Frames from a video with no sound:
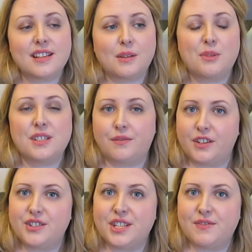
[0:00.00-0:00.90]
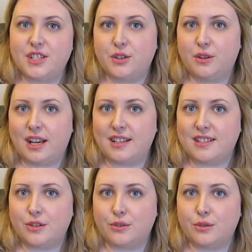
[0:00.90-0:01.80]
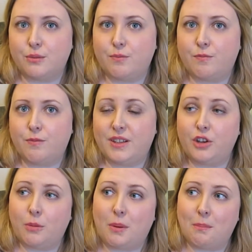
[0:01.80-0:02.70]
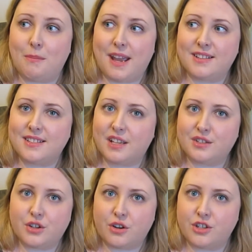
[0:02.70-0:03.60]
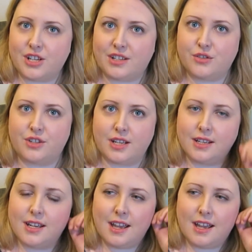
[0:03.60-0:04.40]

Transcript: And once I finish this video, I need to clear up a mess that I started yesterday.